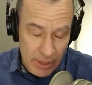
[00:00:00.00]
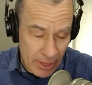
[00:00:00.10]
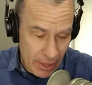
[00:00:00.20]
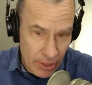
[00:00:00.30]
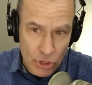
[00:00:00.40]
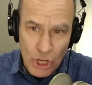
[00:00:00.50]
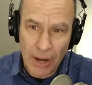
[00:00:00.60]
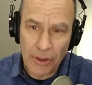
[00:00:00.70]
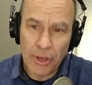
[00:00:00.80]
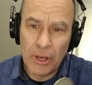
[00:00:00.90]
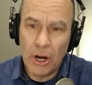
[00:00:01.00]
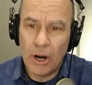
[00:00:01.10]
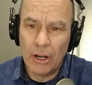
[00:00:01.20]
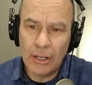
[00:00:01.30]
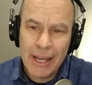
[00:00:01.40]
ABC's Jonathan
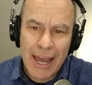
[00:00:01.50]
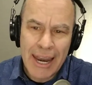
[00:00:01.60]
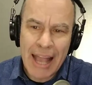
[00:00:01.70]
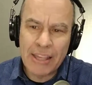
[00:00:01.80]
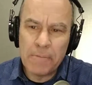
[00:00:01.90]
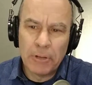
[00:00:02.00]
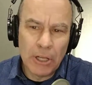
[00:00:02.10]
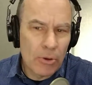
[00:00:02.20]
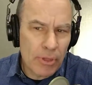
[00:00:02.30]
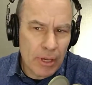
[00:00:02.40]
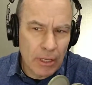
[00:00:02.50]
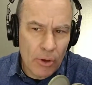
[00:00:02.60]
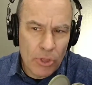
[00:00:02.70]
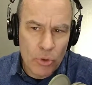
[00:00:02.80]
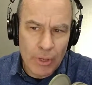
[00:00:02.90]
Karl. Now Nancy Pelosi
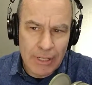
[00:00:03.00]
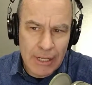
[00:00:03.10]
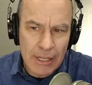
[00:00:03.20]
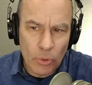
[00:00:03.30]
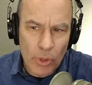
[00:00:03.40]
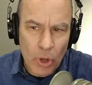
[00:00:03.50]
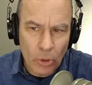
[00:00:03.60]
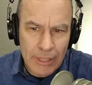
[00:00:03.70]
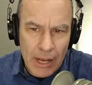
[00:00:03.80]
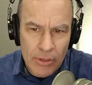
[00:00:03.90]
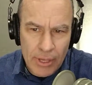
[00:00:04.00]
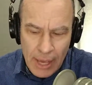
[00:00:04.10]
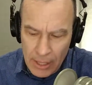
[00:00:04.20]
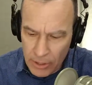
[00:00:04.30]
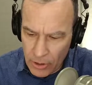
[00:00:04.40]
close to a deal with holdouts
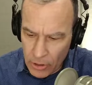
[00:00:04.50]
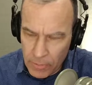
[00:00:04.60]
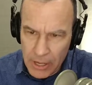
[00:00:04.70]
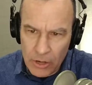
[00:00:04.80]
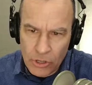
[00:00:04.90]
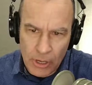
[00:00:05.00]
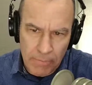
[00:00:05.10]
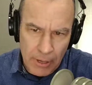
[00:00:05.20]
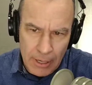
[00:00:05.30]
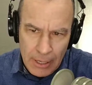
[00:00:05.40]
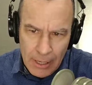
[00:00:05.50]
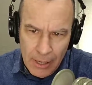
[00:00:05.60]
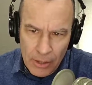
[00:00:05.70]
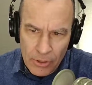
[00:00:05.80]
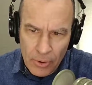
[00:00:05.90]
against her speakership bid.
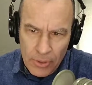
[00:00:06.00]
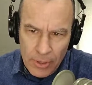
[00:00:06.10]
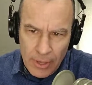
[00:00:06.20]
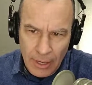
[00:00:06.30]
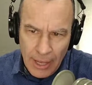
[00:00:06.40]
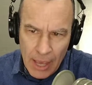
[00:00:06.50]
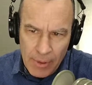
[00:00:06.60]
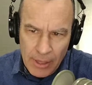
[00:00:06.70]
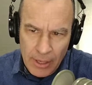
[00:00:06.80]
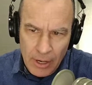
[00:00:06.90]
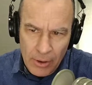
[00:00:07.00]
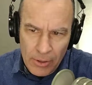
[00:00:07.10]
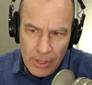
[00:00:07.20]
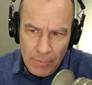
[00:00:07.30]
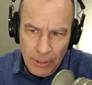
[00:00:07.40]
Sources telling ABC
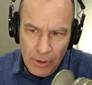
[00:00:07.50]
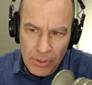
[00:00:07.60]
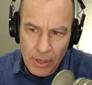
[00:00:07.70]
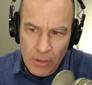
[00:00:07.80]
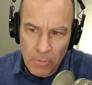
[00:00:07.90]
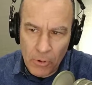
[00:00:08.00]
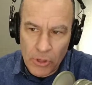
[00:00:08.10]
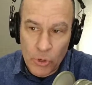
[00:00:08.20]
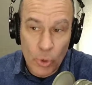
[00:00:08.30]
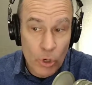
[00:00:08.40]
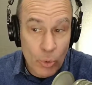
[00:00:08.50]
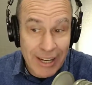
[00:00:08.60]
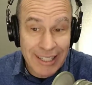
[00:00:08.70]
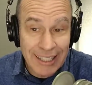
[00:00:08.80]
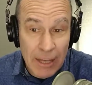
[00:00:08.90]
News that Pelosi is poised to
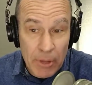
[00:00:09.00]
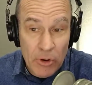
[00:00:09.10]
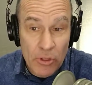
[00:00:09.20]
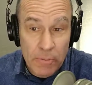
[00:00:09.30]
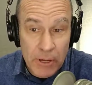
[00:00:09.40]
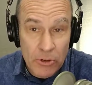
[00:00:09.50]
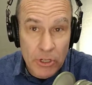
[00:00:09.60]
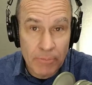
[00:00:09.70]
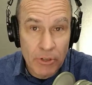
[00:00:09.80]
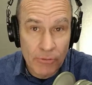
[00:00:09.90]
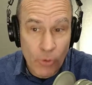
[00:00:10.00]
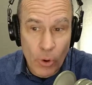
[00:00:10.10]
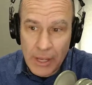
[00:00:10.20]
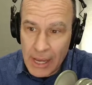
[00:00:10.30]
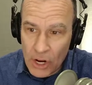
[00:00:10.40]
agree to limit her speakership to
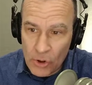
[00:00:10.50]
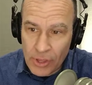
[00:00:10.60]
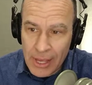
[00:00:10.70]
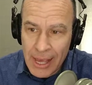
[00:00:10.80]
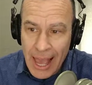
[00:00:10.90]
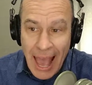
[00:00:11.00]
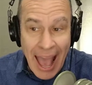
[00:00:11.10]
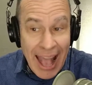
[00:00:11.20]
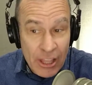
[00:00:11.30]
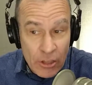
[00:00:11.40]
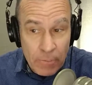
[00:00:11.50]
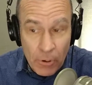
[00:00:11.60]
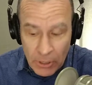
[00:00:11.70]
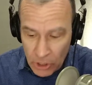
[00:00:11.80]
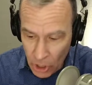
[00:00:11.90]
four years and
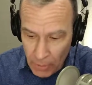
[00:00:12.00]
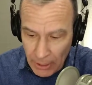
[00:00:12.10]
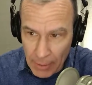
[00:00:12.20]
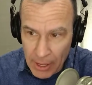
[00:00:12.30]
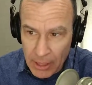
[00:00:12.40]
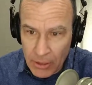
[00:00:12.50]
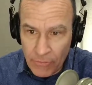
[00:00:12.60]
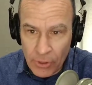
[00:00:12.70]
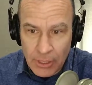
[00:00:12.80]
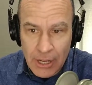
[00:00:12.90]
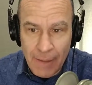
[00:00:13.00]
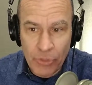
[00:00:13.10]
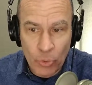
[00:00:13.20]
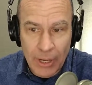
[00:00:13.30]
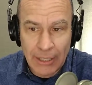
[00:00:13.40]
support term limits for the
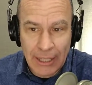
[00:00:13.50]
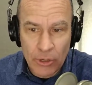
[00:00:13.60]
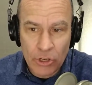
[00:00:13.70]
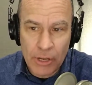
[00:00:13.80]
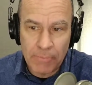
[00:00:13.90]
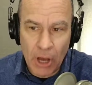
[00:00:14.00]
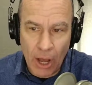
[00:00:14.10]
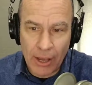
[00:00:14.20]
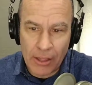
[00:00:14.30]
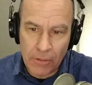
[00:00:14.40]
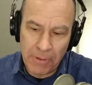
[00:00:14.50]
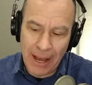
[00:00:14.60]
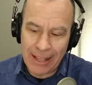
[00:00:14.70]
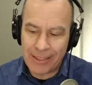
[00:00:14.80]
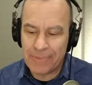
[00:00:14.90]
top three leadership caucus
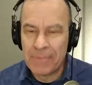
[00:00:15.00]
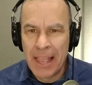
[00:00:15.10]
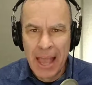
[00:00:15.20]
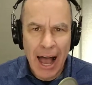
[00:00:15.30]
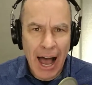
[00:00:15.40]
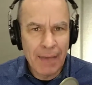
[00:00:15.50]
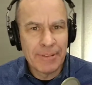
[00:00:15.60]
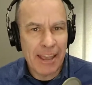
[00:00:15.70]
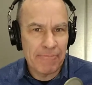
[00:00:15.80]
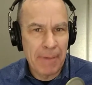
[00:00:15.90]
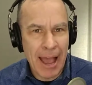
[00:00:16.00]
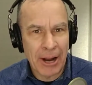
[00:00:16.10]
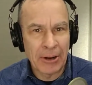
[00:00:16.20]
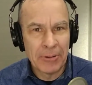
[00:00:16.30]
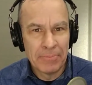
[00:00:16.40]
spots. I'm Dave
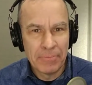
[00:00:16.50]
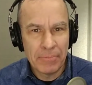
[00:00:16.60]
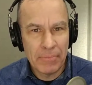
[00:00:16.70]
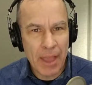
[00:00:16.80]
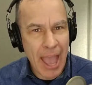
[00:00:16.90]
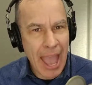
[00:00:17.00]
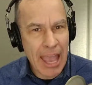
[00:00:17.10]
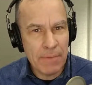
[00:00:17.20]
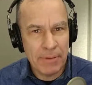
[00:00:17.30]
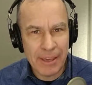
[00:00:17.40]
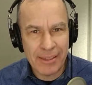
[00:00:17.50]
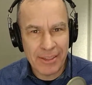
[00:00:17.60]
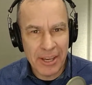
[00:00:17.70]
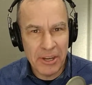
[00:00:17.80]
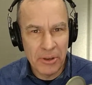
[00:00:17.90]
Packer,
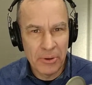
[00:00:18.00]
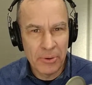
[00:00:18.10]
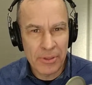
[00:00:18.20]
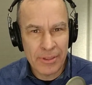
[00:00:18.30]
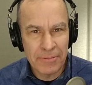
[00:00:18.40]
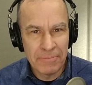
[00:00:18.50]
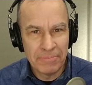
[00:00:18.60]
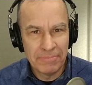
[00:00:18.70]
ABC News.